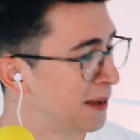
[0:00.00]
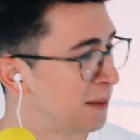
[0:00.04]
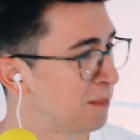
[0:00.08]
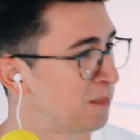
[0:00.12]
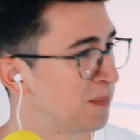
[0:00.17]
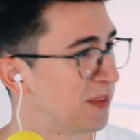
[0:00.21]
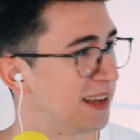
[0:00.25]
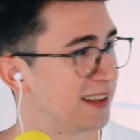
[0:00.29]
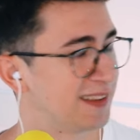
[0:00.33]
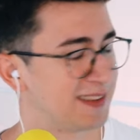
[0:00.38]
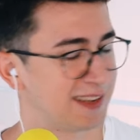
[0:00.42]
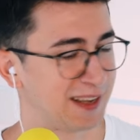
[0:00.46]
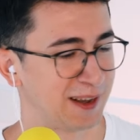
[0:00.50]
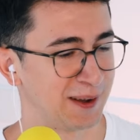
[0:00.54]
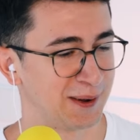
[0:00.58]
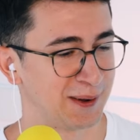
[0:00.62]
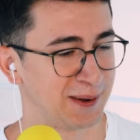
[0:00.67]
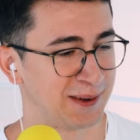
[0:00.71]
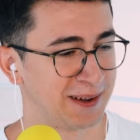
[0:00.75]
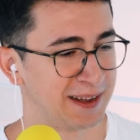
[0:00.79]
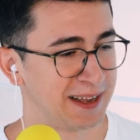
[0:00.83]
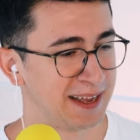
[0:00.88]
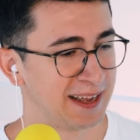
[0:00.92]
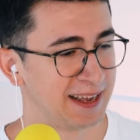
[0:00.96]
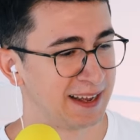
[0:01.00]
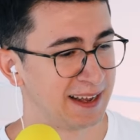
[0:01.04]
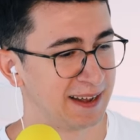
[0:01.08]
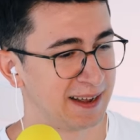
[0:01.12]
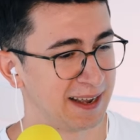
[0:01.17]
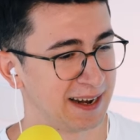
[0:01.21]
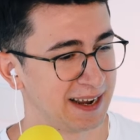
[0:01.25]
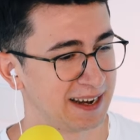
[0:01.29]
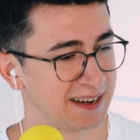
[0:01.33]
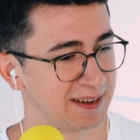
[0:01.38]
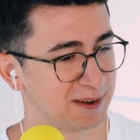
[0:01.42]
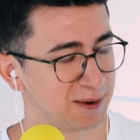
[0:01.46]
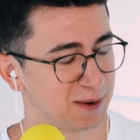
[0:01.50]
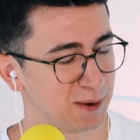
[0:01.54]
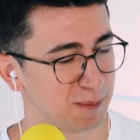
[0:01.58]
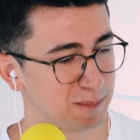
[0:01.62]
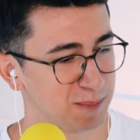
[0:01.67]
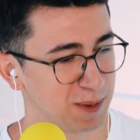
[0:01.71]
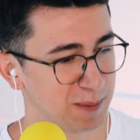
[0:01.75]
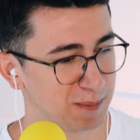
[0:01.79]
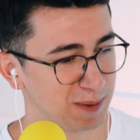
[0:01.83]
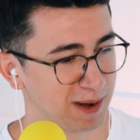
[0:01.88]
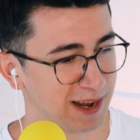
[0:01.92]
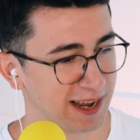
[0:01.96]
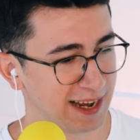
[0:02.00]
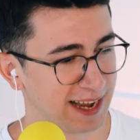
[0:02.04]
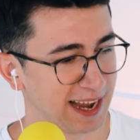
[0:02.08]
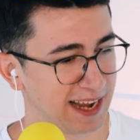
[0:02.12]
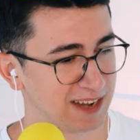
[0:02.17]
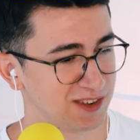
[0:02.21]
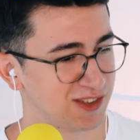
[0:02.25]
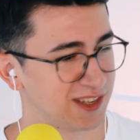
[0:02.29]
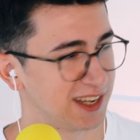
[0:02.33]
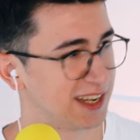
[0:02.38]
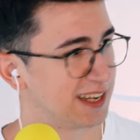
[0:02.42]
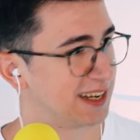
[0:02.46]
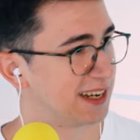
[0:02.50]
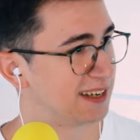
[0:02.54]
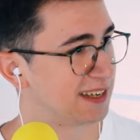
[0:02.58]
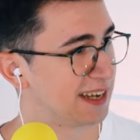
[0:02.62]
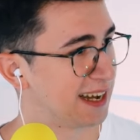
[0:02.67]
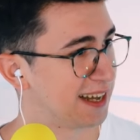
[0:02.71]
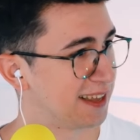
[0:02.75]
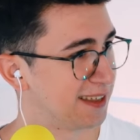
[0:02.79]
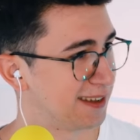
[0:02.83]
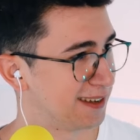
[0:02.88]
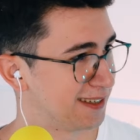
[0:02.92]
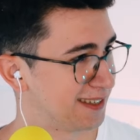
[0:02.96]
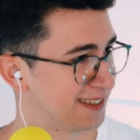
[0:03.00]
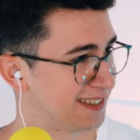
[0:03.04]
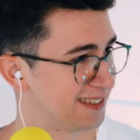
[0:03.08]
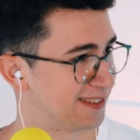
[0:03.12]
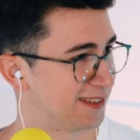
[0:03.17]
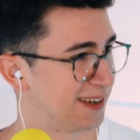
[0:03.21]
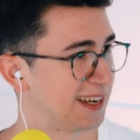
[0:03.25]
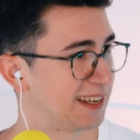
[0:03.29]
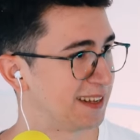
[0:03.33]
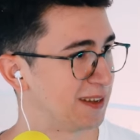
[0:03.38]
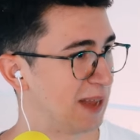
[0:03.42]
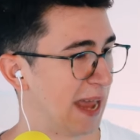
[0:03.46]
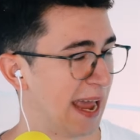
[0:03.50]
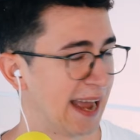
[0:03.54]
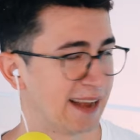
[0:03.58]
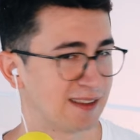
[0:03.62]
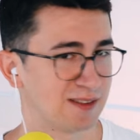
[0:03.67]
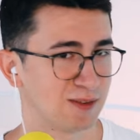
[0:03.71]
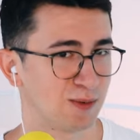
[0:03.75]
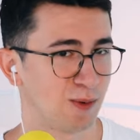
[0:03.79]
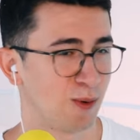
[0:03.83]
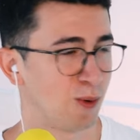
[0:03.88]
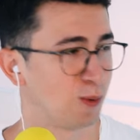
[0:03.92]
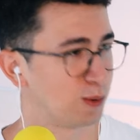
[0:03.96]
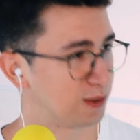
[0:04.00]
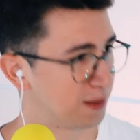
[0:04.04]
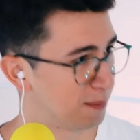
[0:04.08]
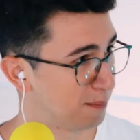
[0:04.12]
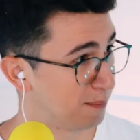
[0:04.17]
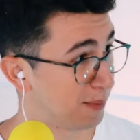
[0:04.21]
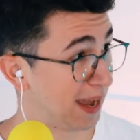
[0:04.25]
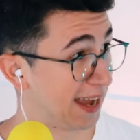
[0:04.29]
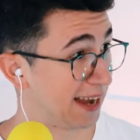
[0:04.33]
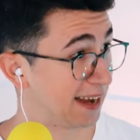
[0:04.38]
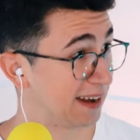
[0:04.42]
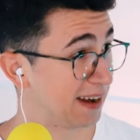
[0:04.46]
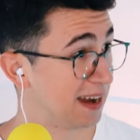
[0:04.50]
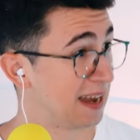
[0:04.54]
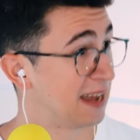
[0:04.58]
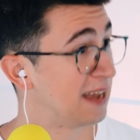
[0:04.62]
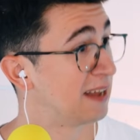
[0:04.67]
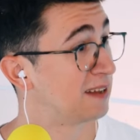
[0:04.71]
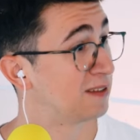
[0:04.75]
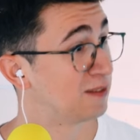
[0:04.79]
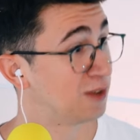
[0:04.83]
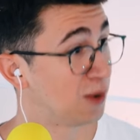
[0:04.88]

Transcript: Mm-hmm. And then, you know, people like Einstein and the others, right, had to hold them back.